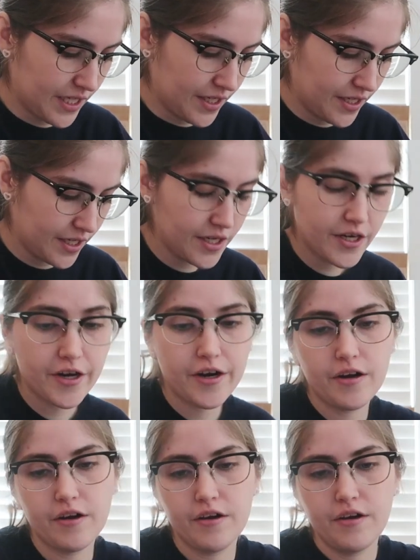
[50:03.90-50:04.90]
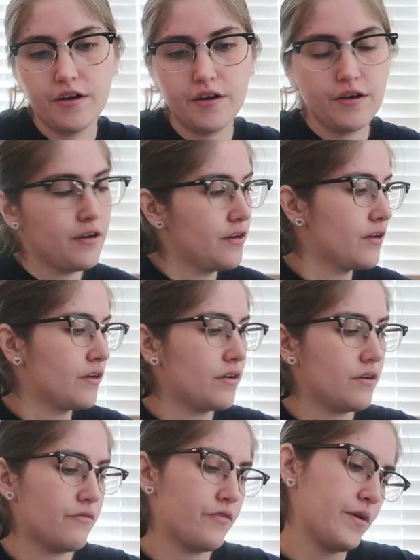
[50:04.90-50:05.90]
in here.
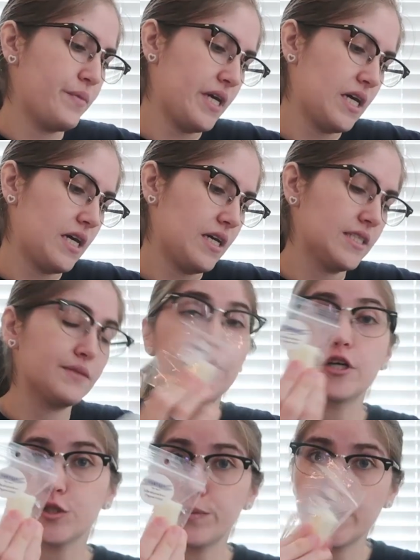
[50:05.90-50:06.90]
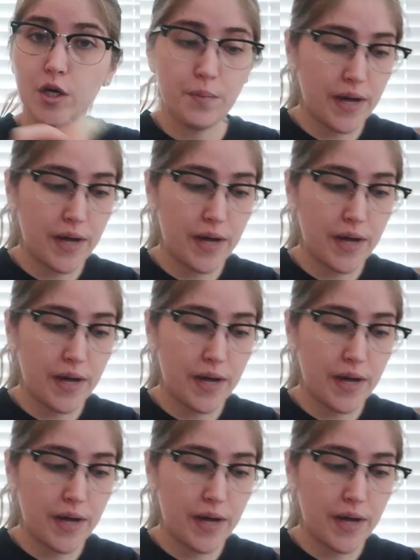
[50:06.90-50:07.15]
Freebie is marshmallow